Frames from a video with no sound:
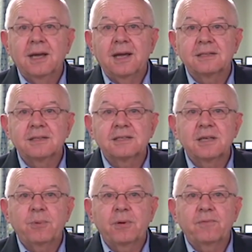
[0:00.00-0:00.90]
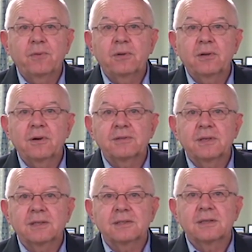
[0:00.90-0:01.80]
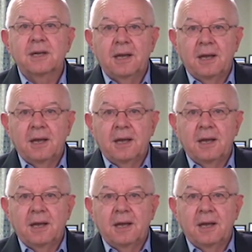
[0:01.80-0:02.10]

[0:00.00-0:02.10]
and 60.4 euro cents.